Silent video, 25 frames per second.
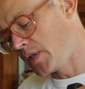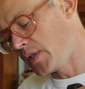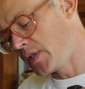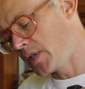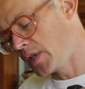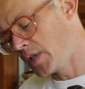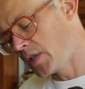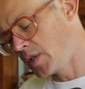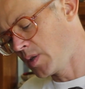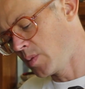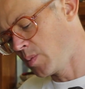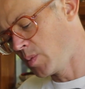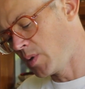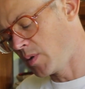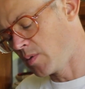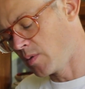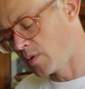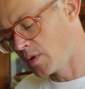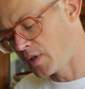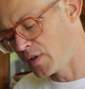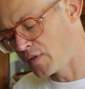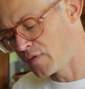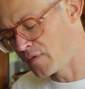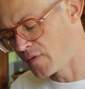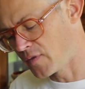tend to be
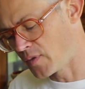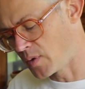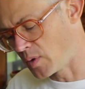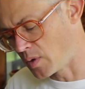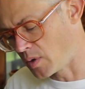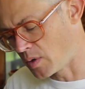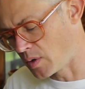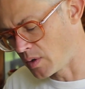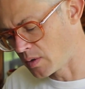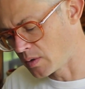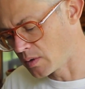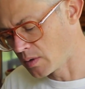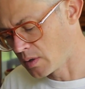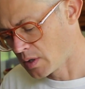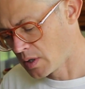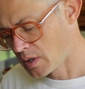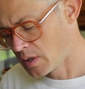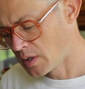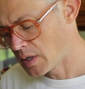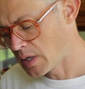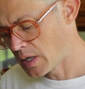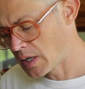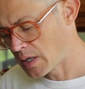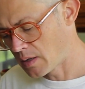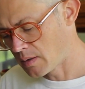really full,
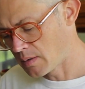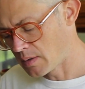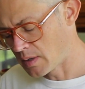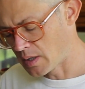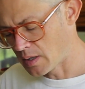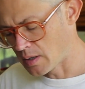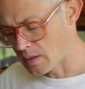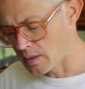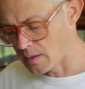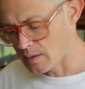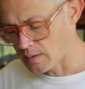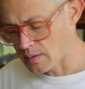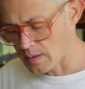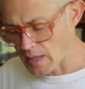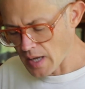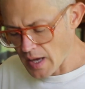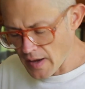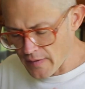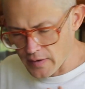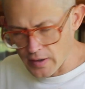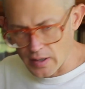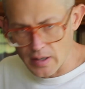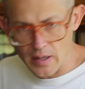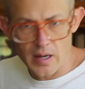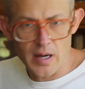
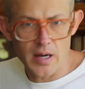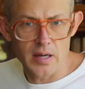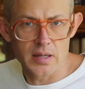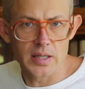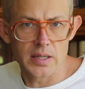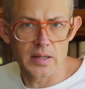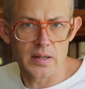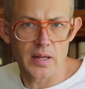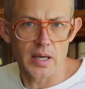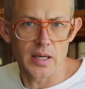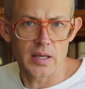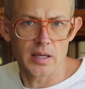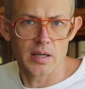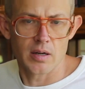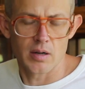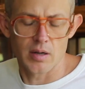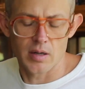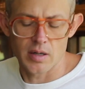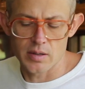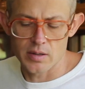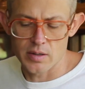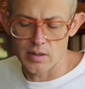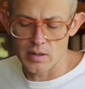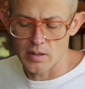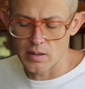having a honey-like
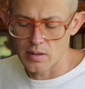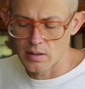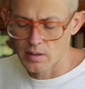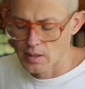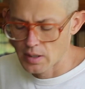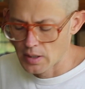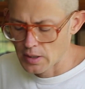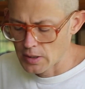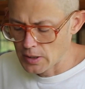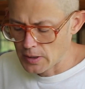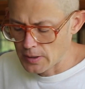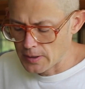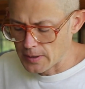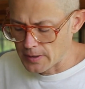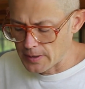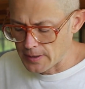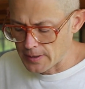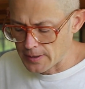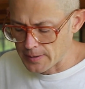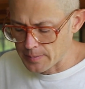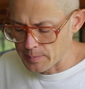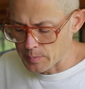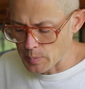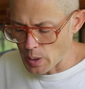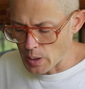character.
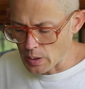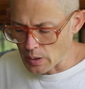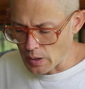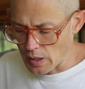A